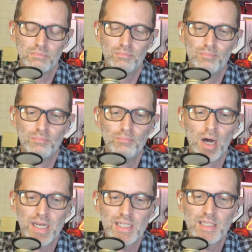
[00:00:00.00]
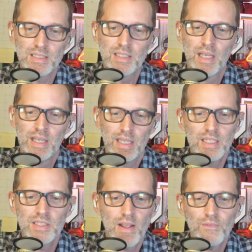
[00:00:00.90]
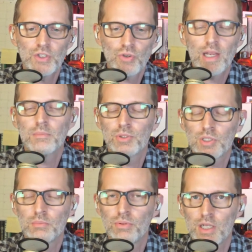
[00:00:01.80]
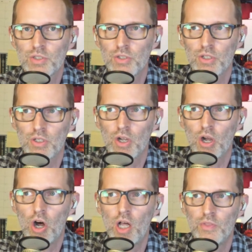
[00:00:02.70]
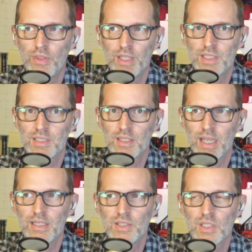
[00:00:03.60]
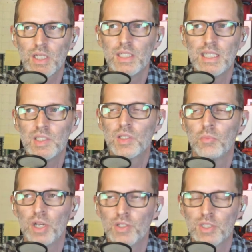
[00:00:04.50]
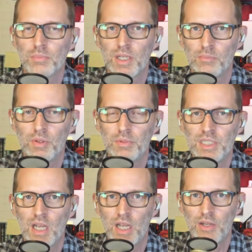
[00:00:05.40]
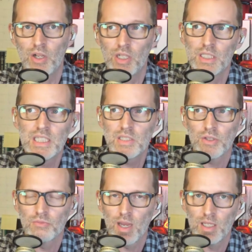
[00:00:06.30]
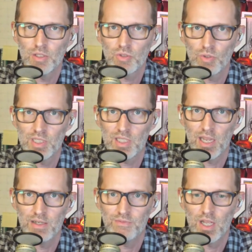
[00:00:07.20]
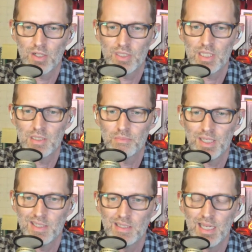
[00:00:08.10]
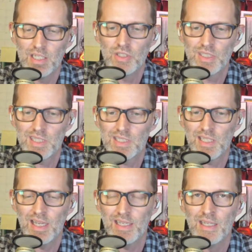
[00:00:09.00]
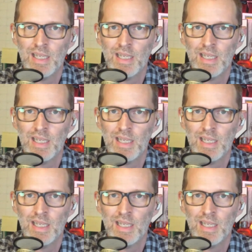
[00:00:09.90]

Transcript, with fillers: but it is it is definitely trying to put some pressure on this and it's going to need someone else to pick up the baton at least on the regulatory side if not on the independent agency side